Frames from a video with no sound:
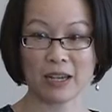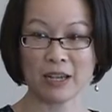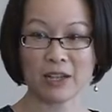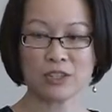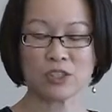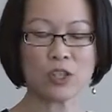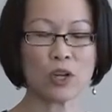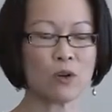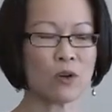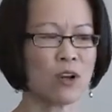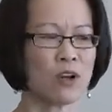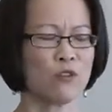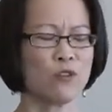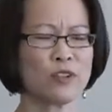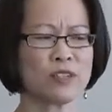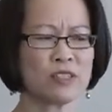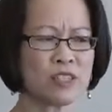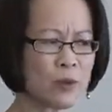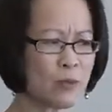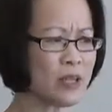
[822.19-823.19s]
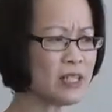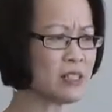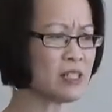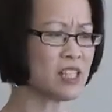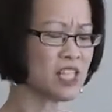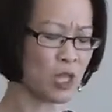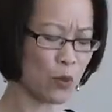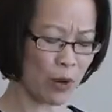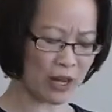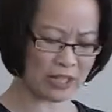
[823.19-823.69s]
So for some
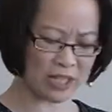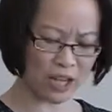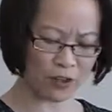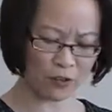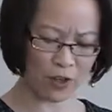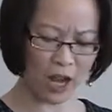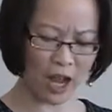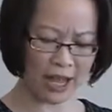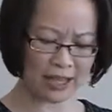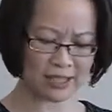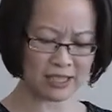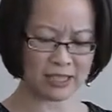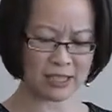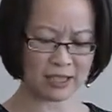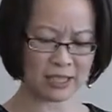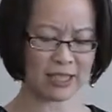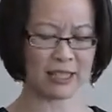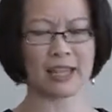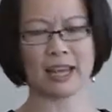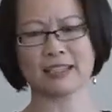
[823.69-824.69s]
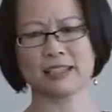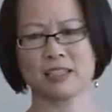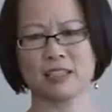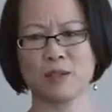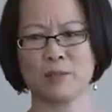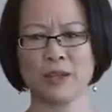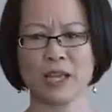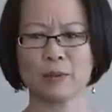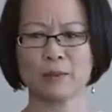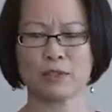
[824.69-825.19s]
reason, CYDF constantly gets to
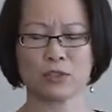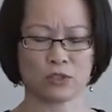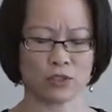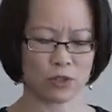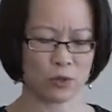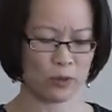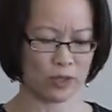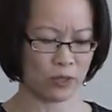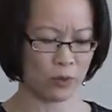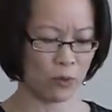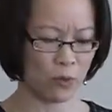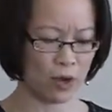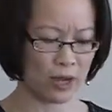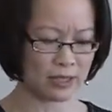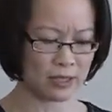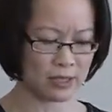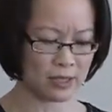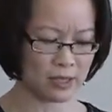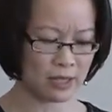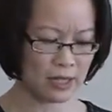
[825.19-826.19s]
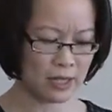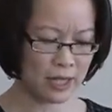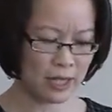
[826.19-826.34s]
be able to do what it wants.